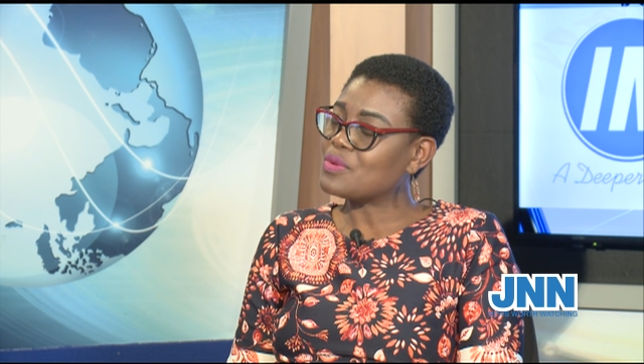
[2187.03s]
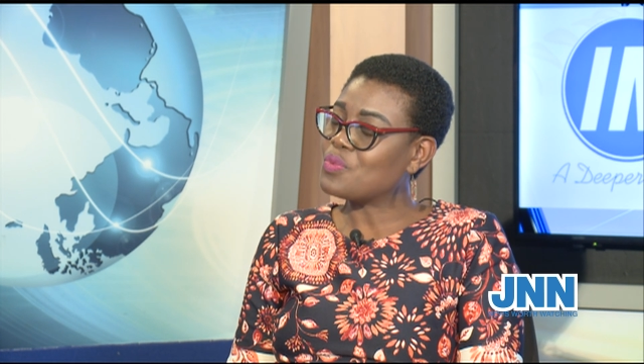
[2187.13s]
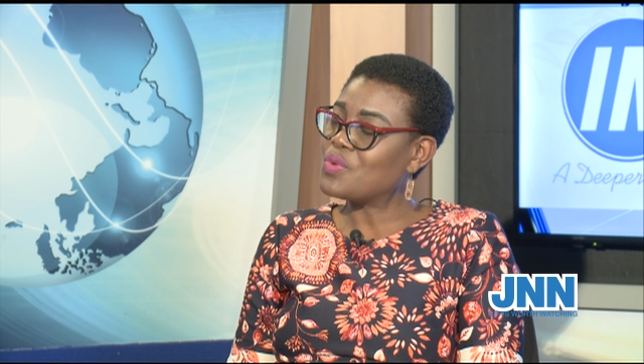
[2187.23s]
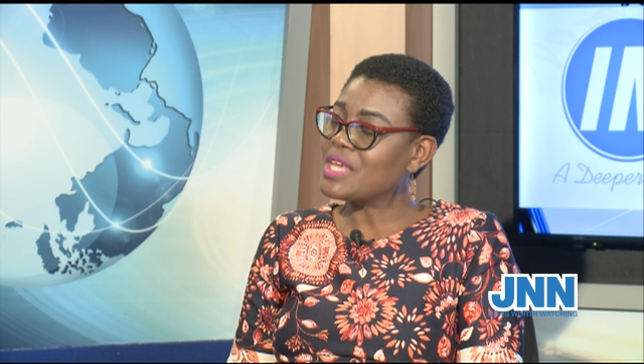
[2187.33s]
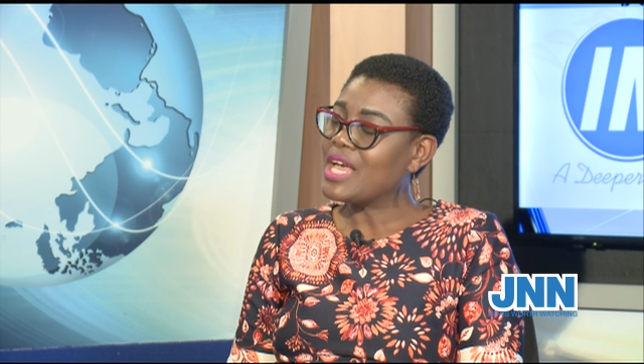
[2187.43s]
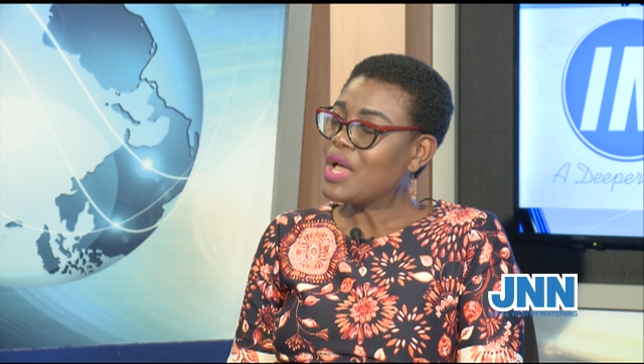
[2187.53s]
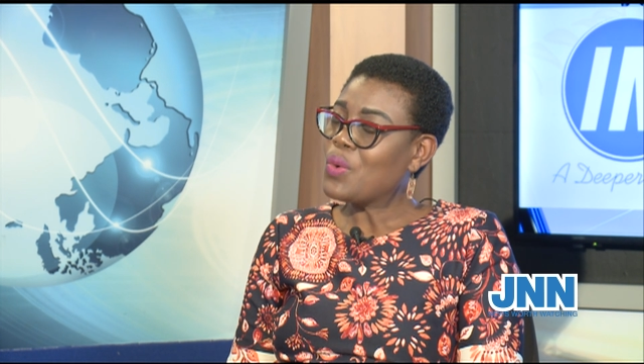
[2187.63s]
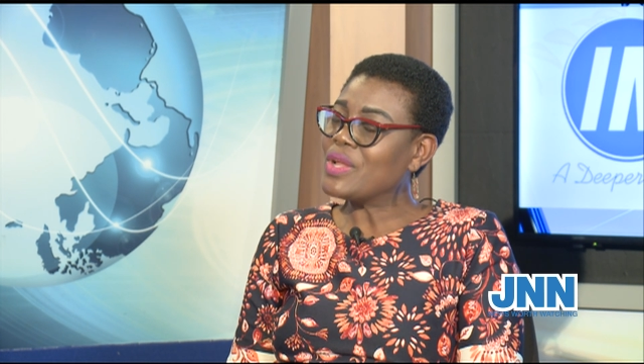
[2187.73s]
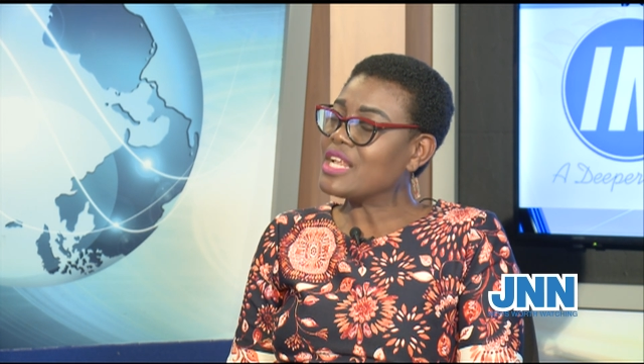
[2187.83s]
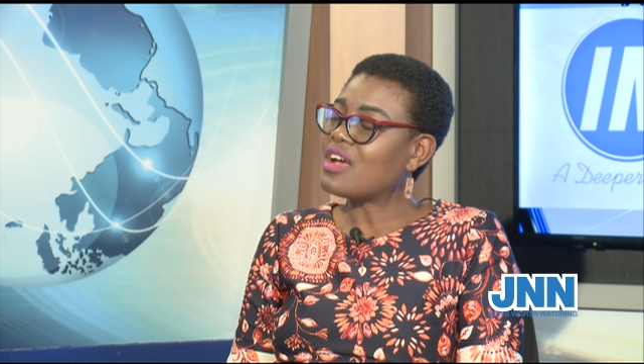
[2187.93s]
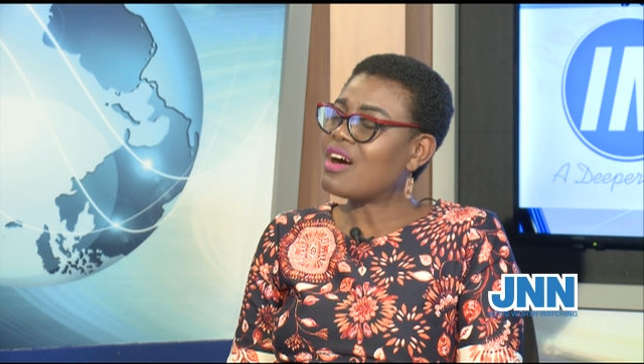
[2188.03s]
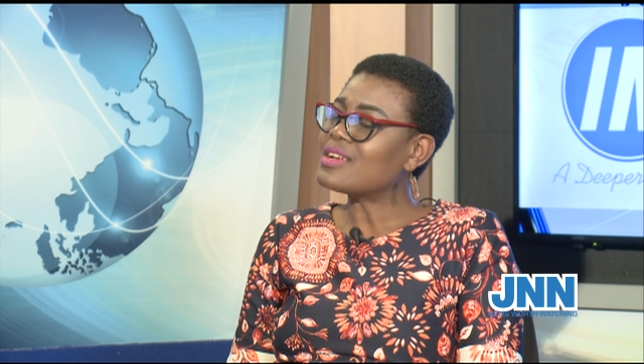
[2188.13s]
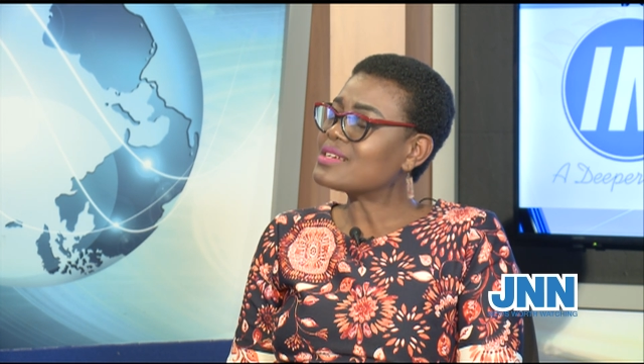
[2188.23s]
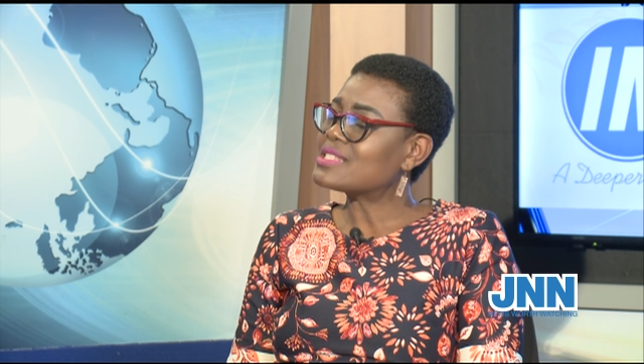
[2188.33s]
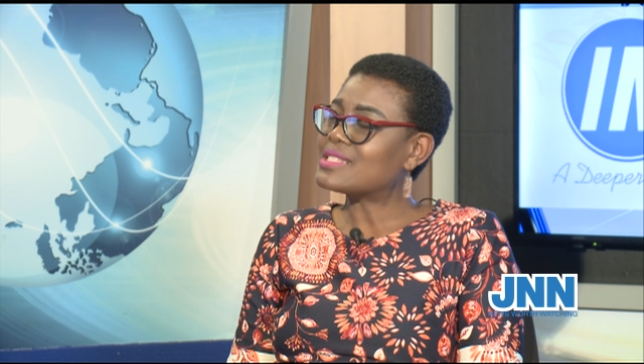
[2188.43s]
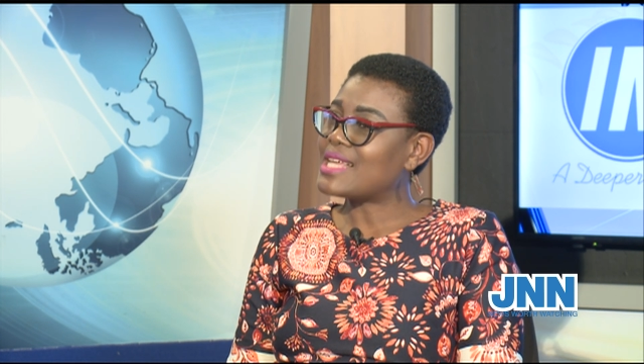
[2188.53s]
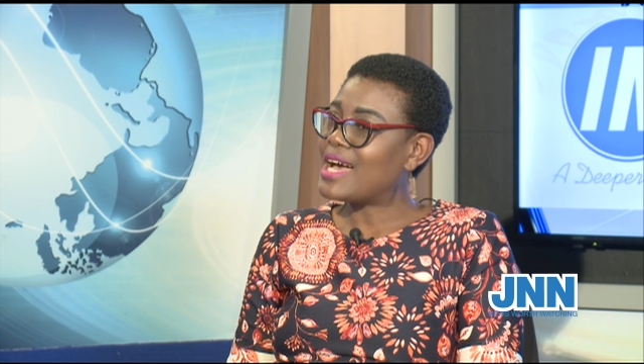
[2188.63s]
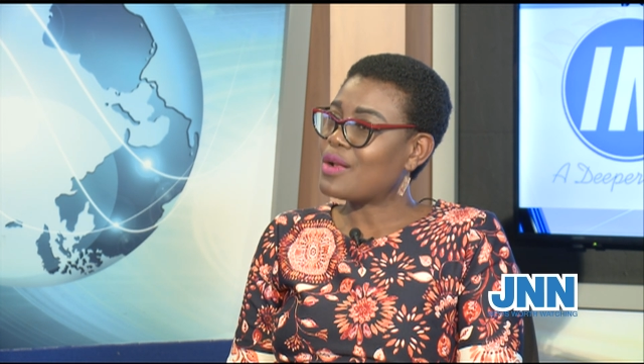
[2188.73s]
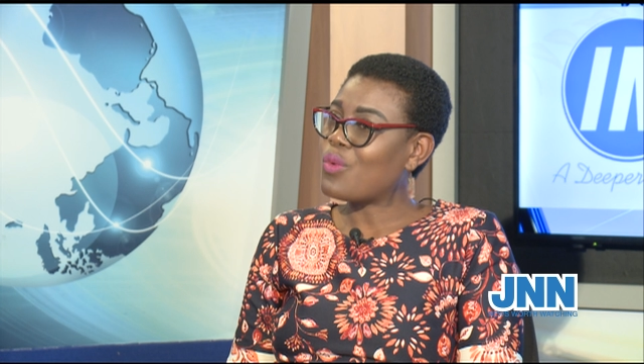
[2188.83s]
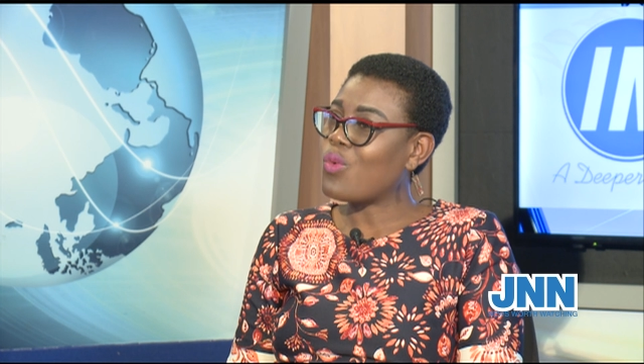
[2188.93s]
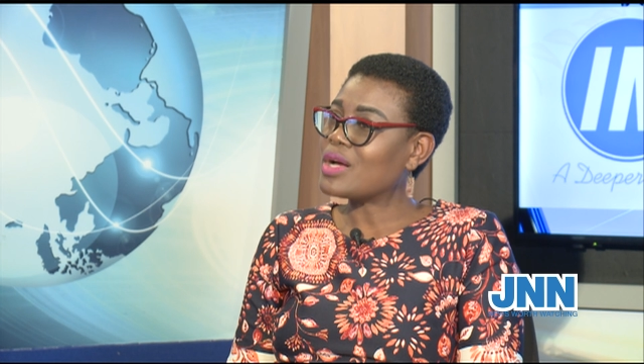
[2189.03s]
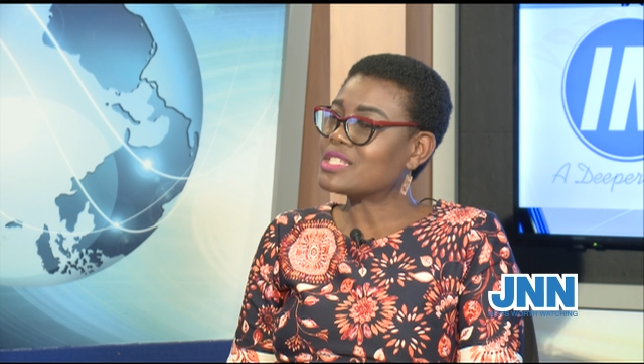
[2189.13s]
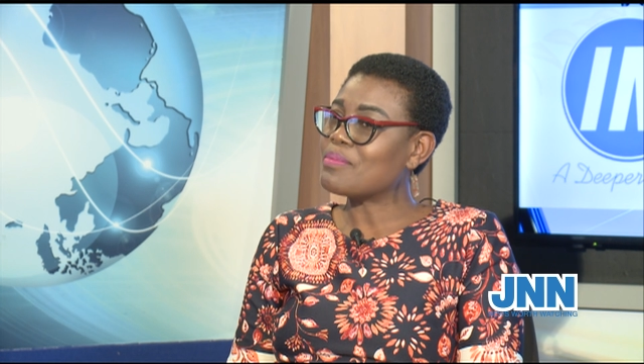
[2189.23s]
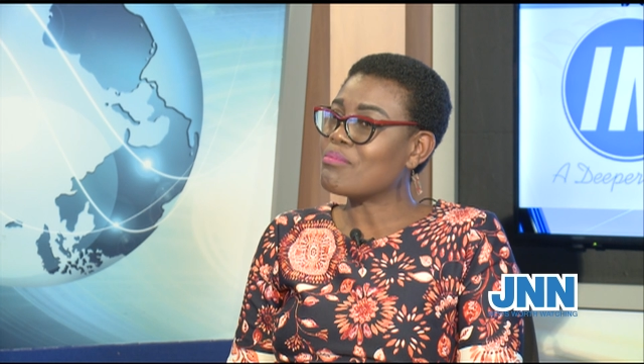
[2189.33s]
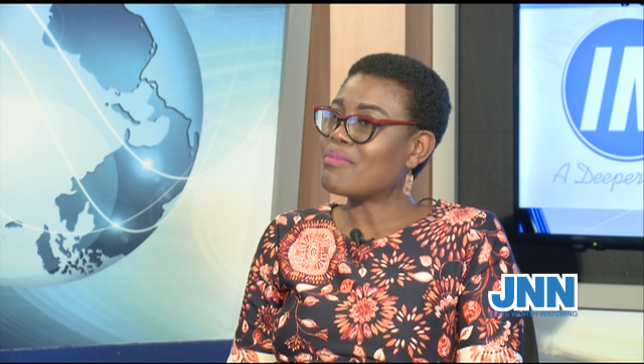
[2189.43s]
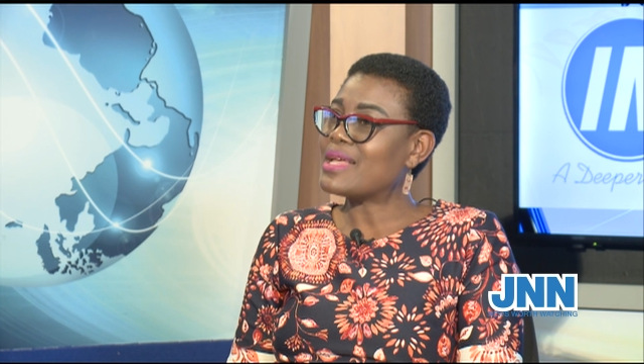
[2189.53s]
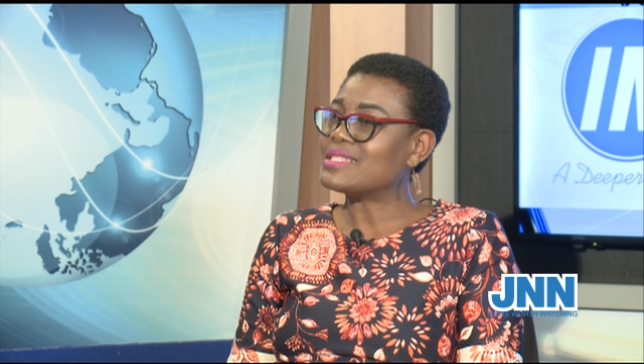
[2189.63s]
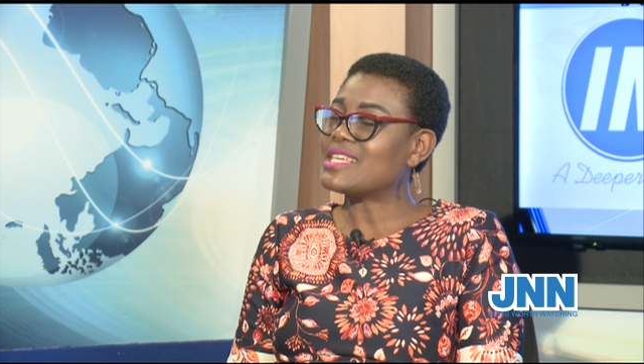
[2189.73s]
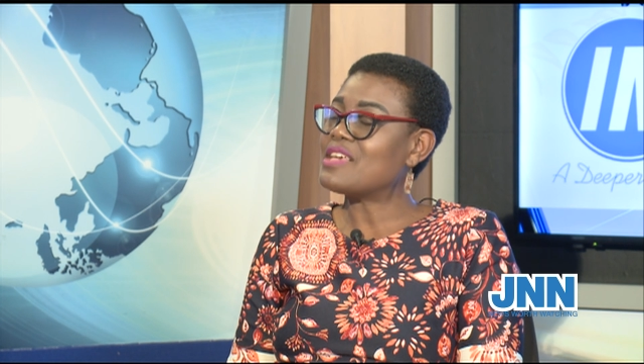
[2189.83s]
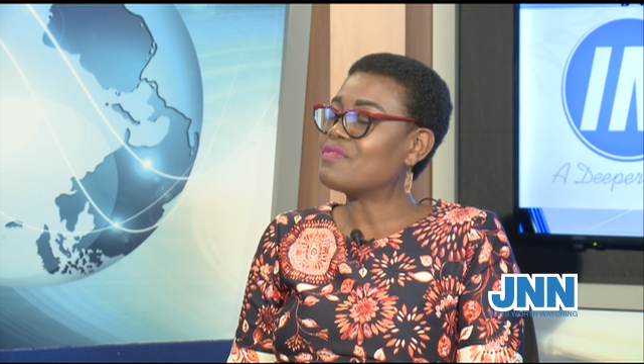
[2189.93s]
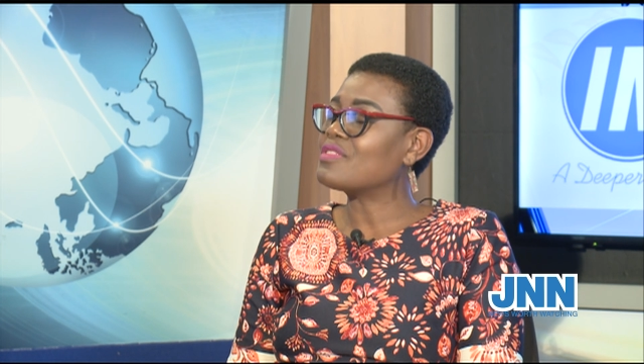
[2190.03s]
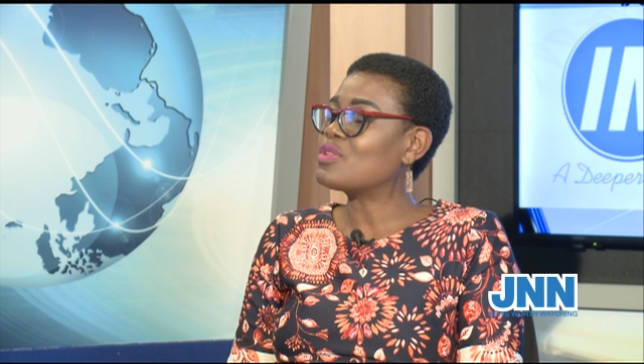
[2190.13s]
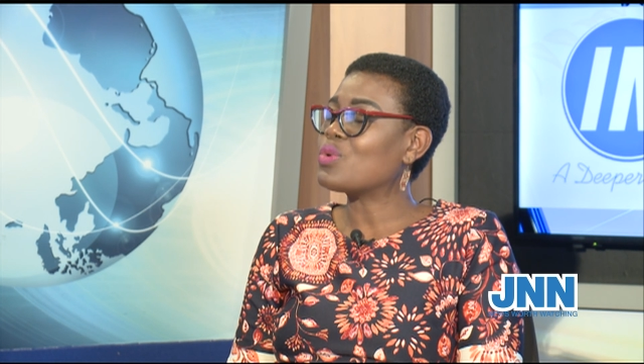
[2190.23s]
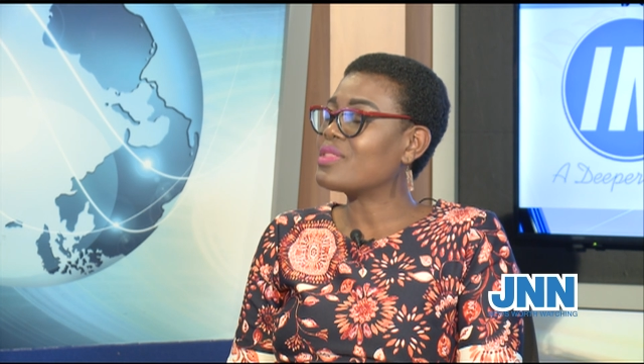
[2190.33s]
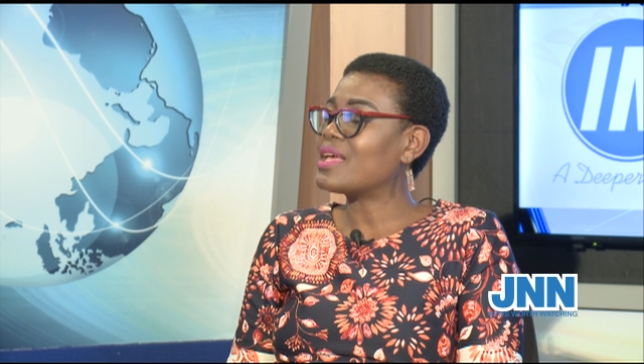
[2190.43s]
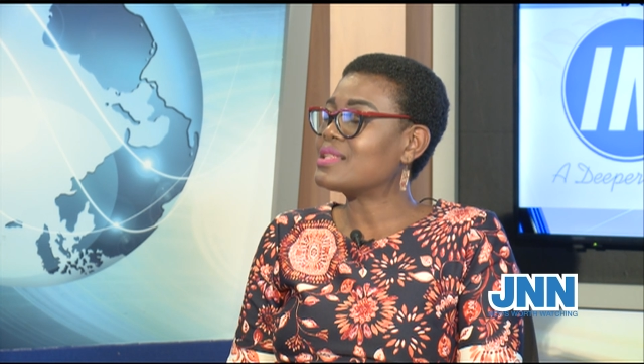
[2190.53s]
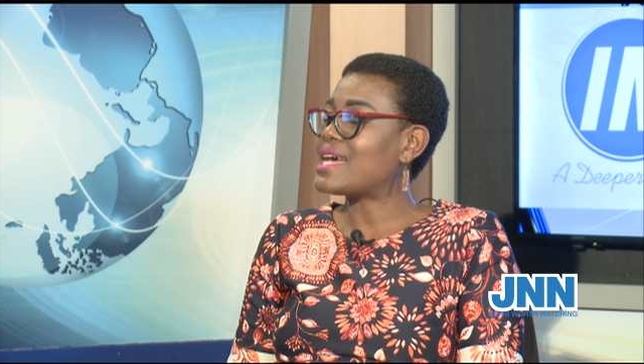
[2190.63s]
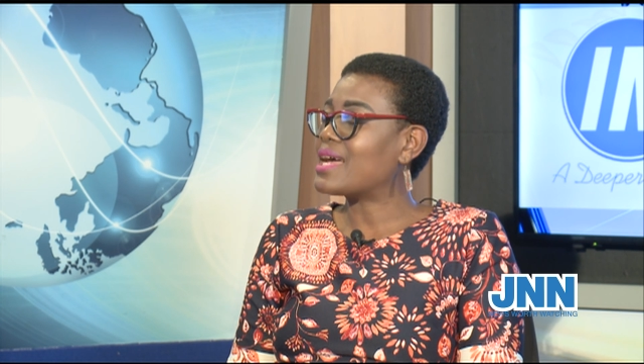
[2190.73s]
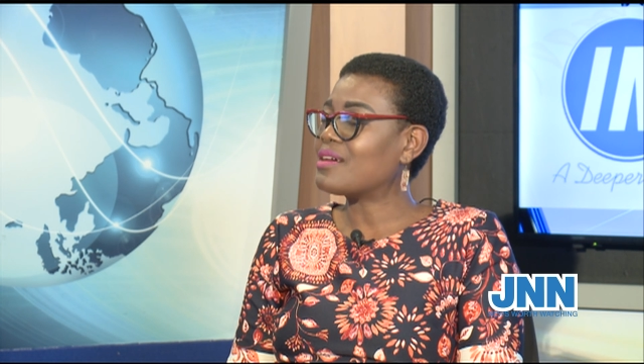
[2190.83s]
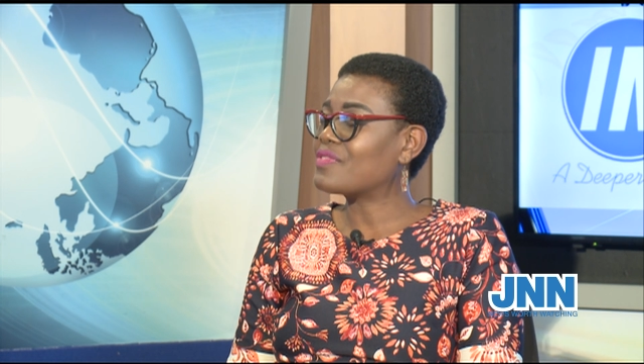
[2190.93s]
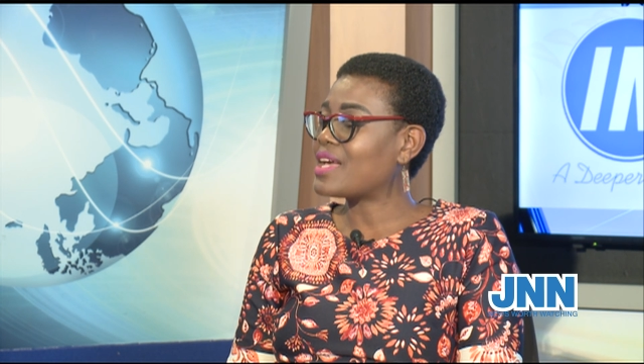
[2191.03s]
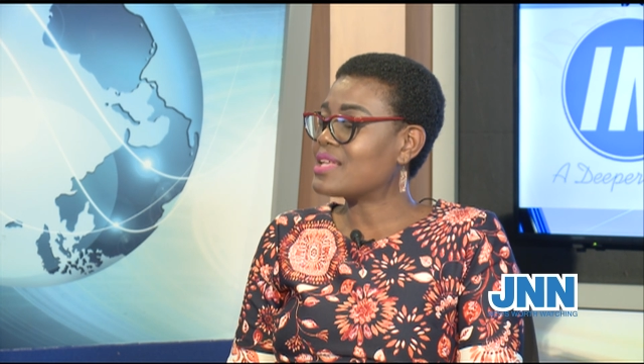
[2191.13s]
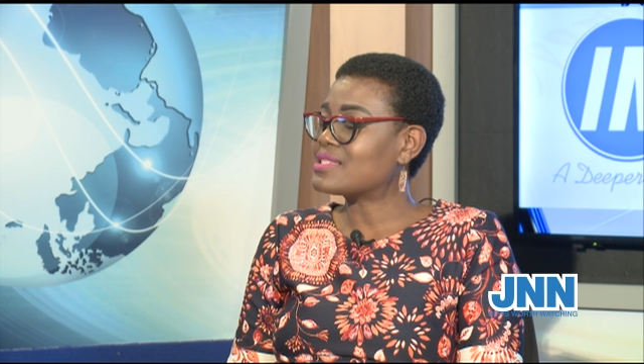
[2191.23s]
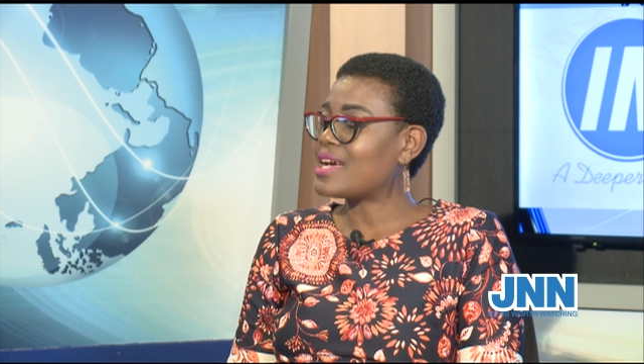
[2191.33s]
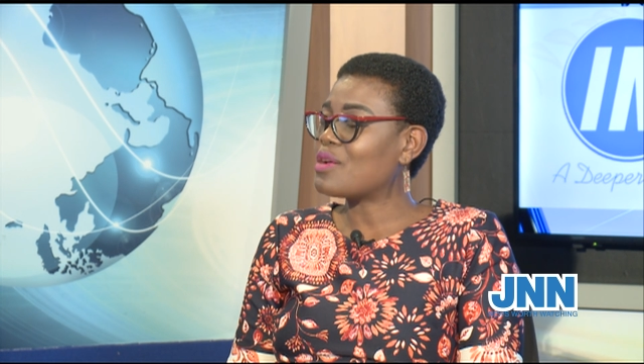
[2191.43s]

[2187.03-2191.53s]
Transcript: we didn't understand what it meant even though they died of cancer.